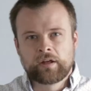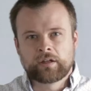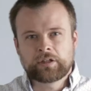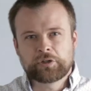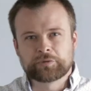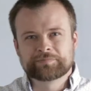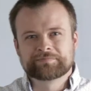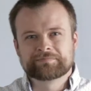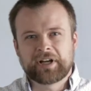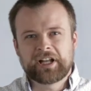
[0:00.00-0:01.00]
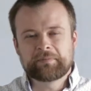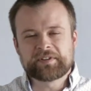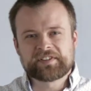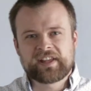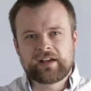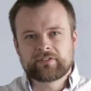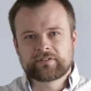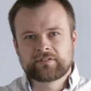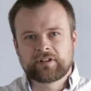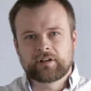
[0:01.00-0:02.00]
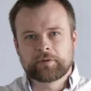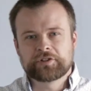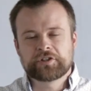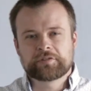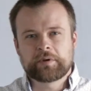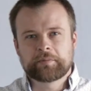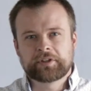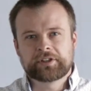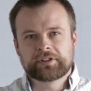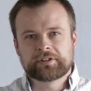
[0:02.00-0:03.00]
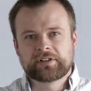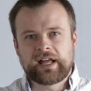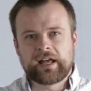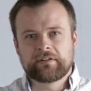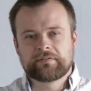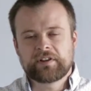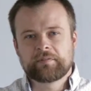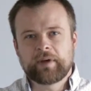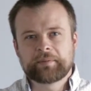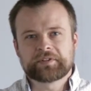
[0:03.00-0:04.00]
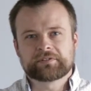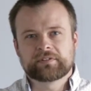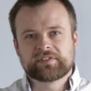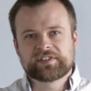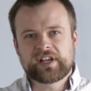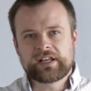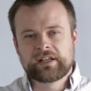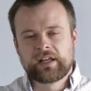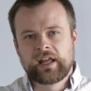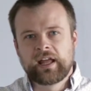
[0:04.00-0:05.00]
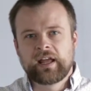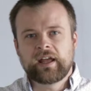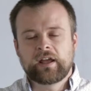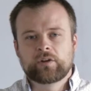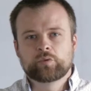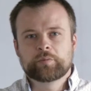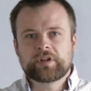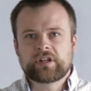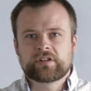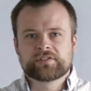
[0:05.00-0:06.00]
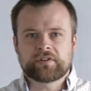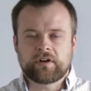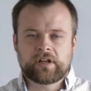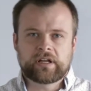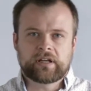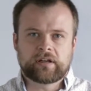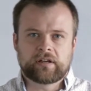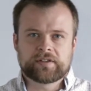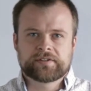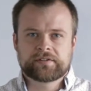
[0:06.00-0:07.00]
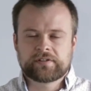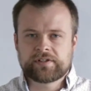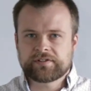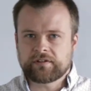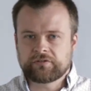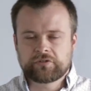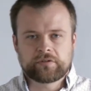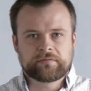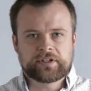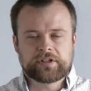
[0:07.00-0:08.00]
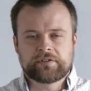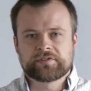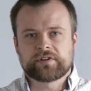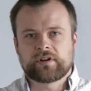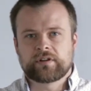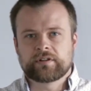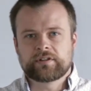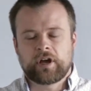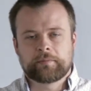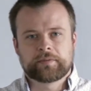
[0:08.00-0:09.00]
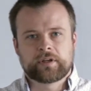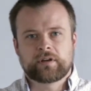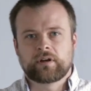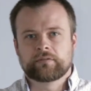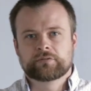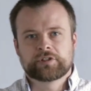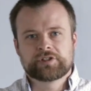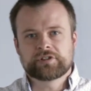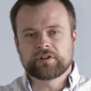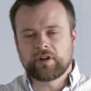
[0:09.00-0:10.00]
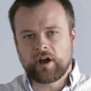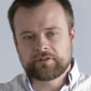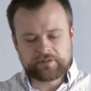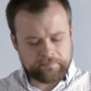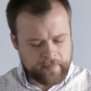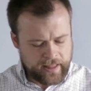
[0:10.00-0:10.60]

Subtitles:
Hello, my name is Kevin. I'm a church member here at Faith Baptist Riverside, and we'll be starting a series of short videos on the topic of Christian doctrine.